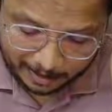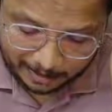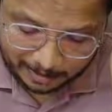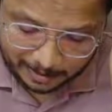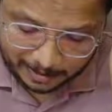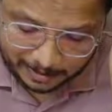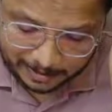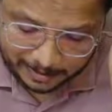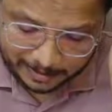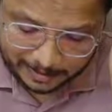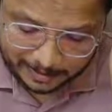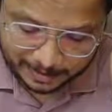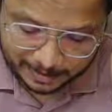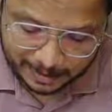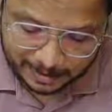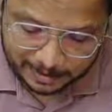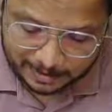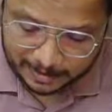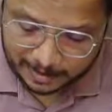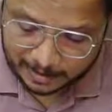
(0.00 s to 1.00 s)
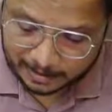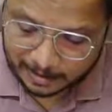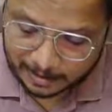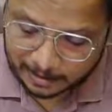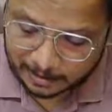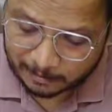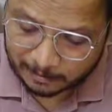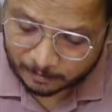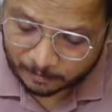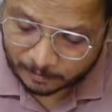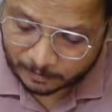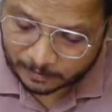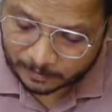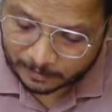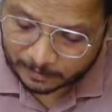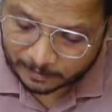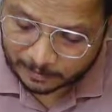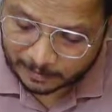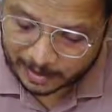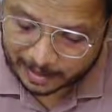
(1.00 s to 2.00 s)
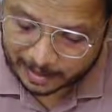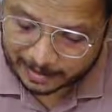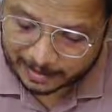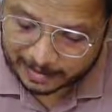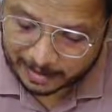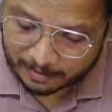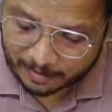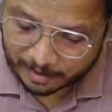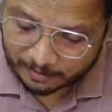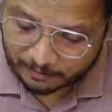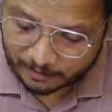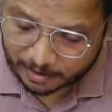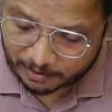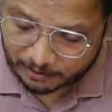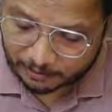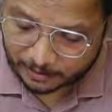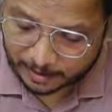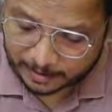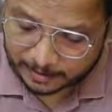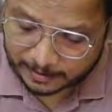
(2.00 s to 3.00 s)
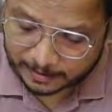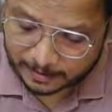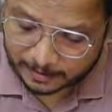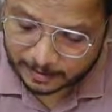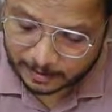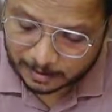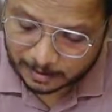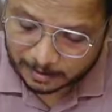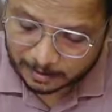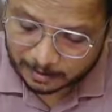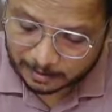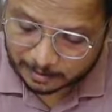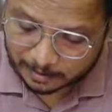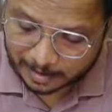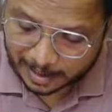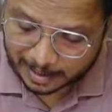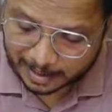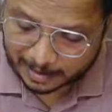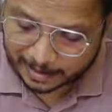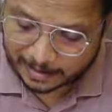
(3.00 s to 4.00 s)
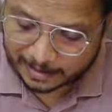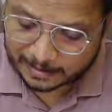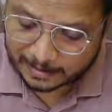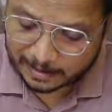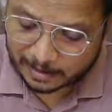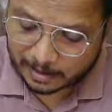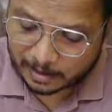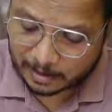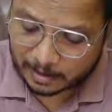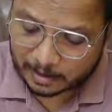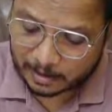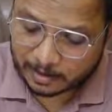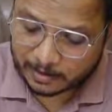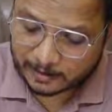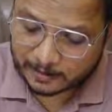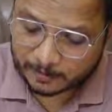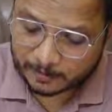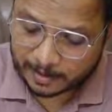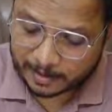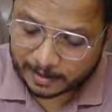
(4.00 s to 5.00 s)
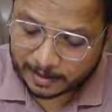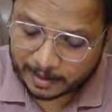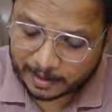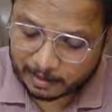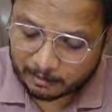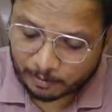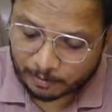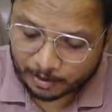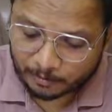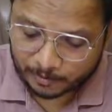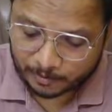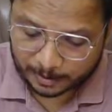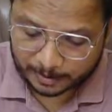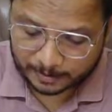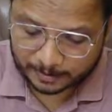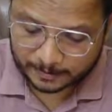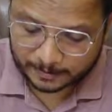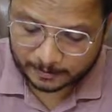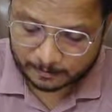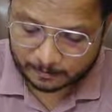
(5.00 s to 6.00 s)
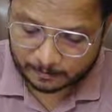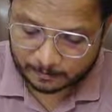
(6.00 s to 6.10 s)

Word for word: This incident signal that is having wavefronts, that is spherical wavefronts.